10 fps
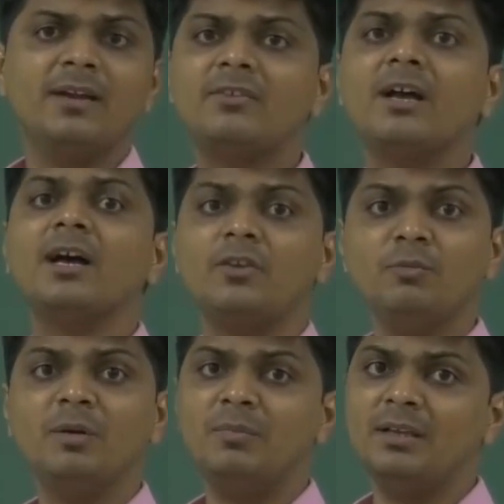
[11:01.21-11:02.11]
It's a
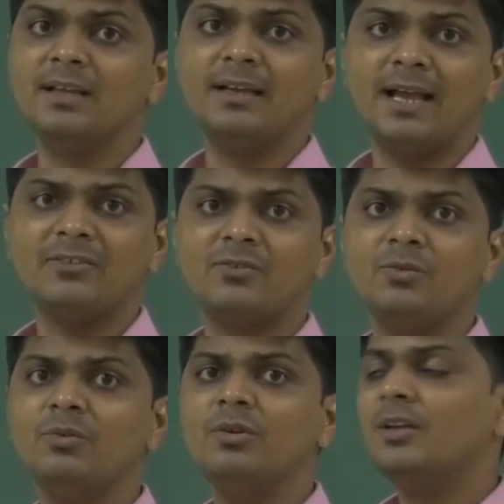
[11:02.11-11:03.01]
human being that has
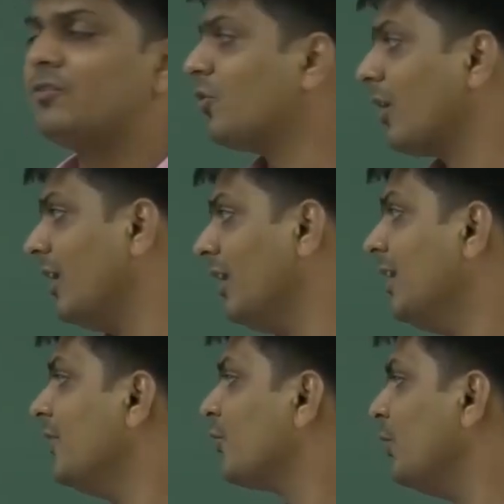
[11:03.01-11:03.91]
to struggle.
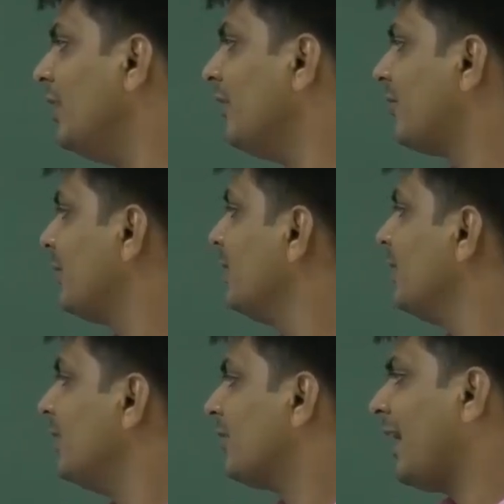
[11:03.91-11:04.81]
So it is
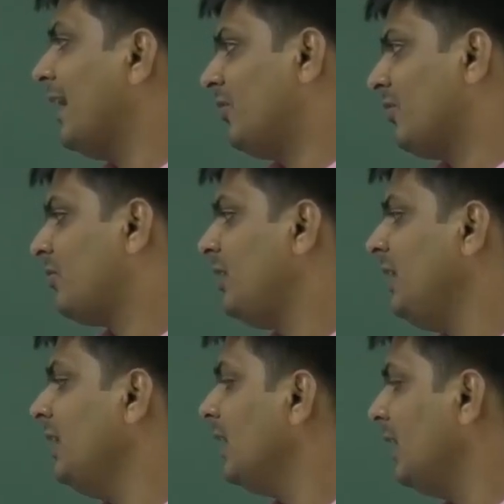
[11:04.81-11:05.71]
right.
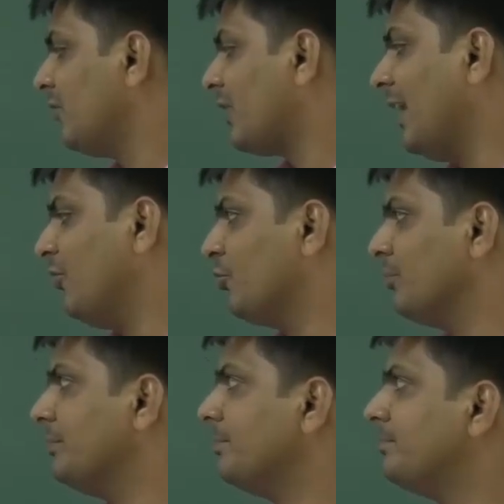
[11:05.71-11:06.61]
C is right.
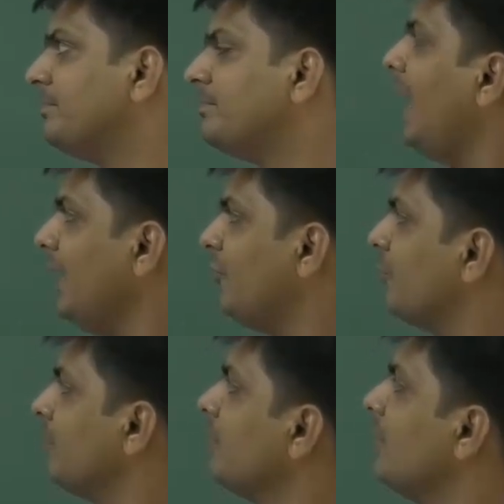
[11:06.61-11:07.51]

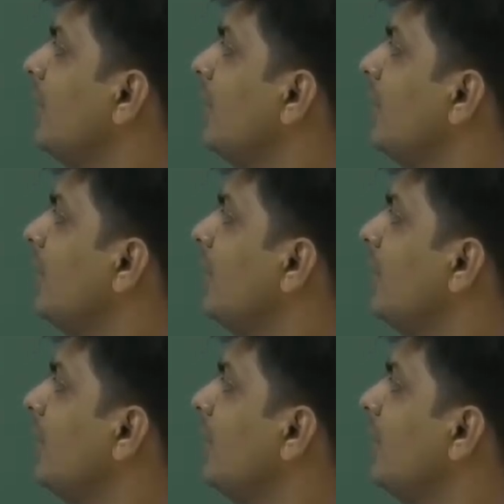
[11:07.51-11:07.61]
8.